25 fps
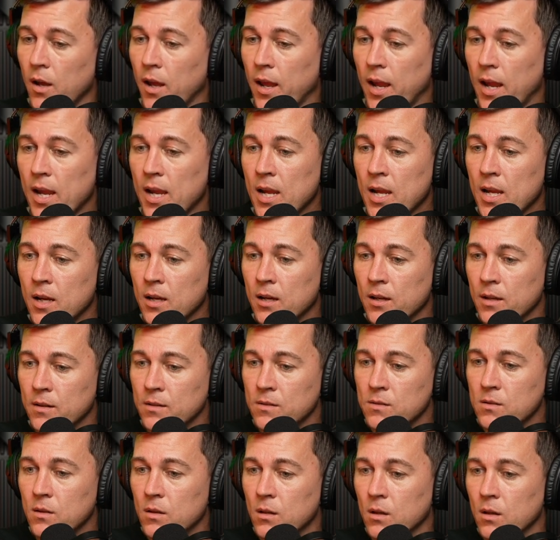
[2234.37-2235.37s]

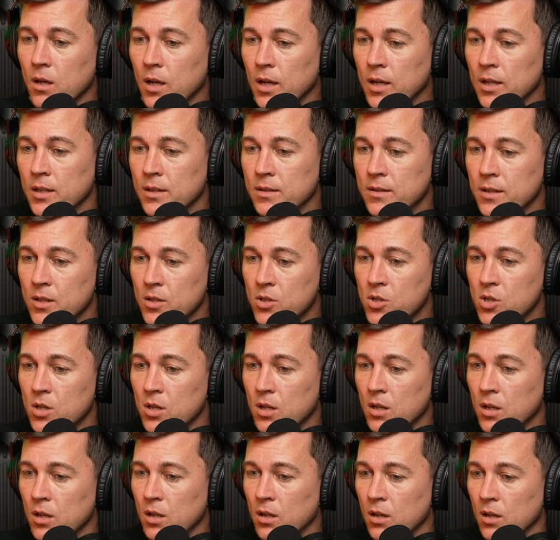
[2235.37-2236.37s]
And in
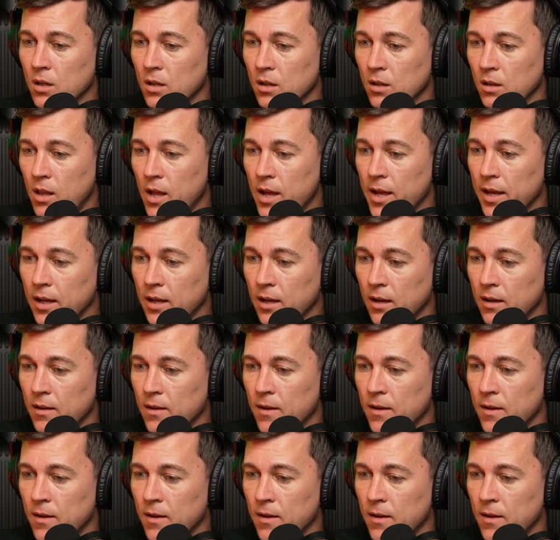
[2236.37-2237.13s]
addition, like